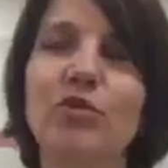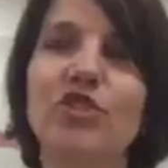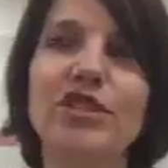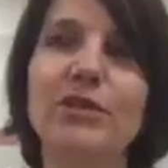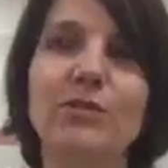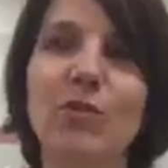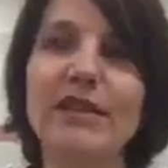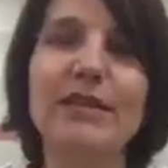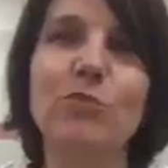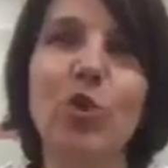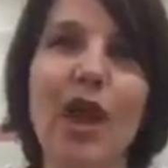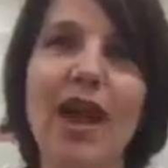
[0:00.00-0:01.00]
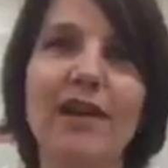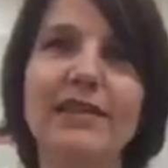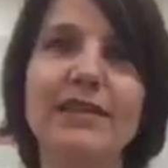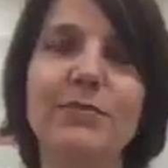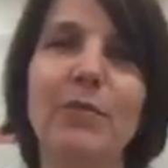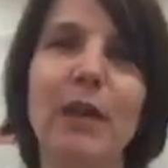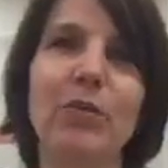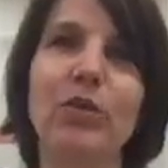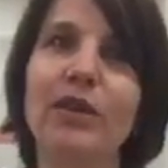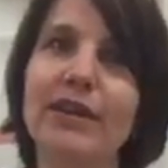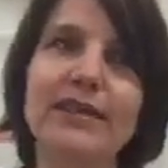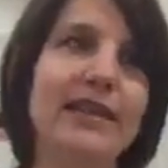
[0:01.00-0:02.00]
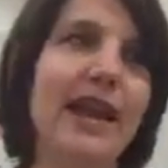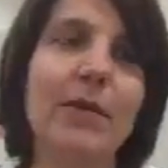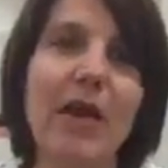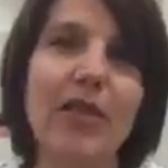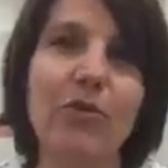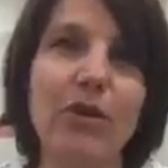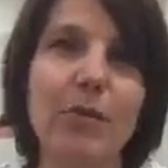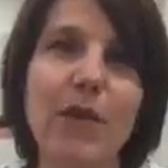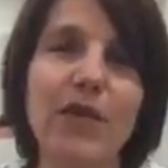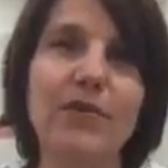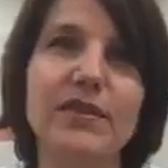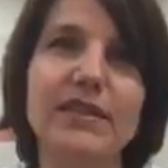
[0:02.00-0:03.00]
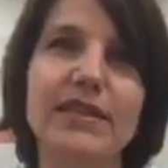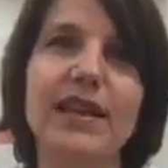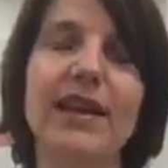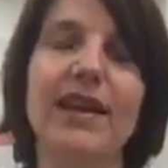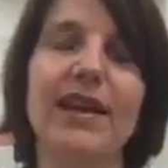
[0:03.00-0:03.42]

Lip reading: just one small house. People can stay about 3 months